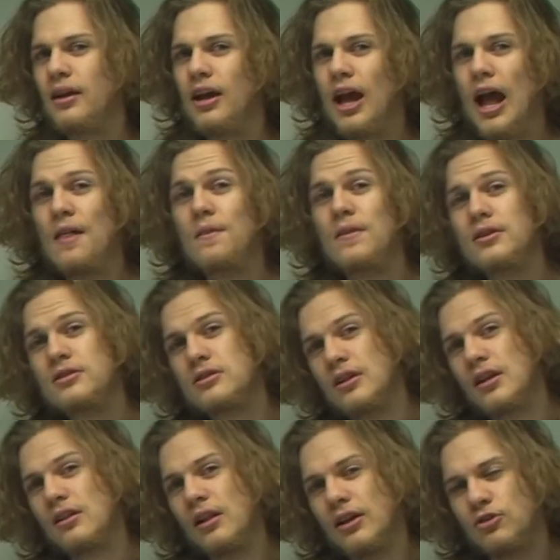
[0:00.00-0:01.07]
And this
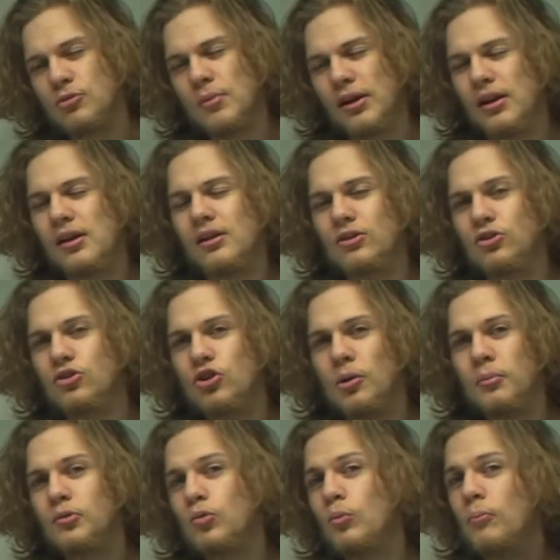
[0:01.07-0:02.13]
electromagnetic
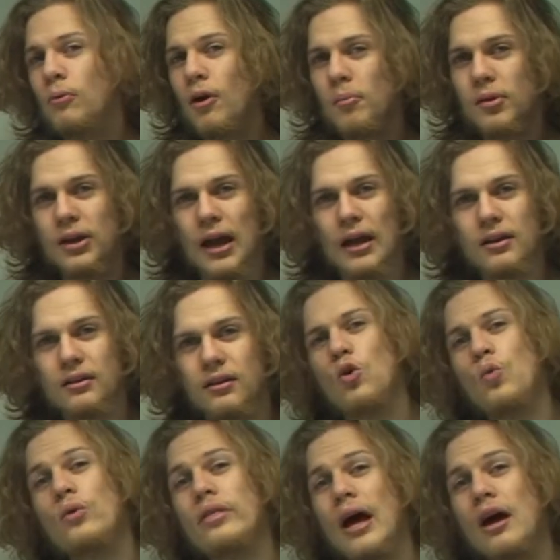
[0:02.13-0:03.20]
disturbance will propagate
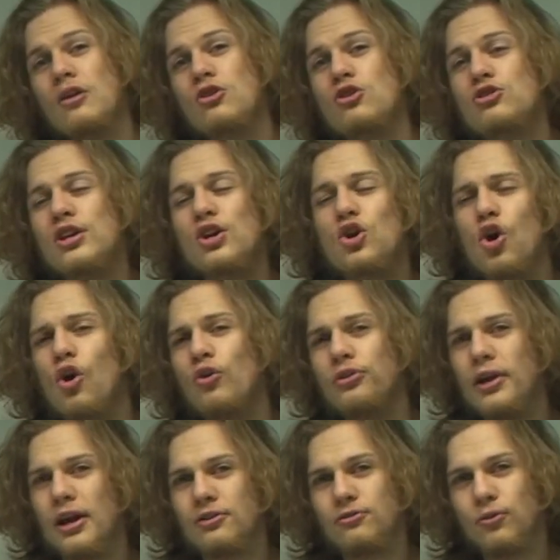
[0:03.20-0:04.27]
without using
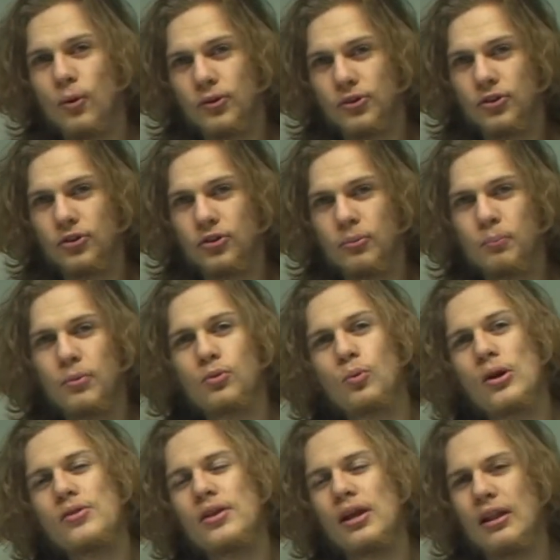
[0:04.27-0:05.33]
contact forces
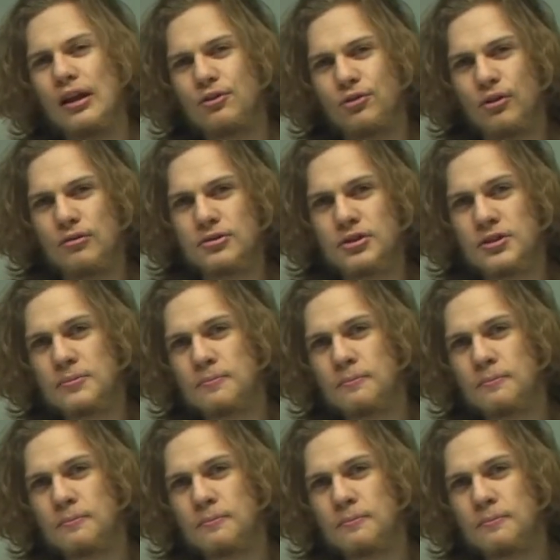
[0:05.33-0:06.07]
between the electrons.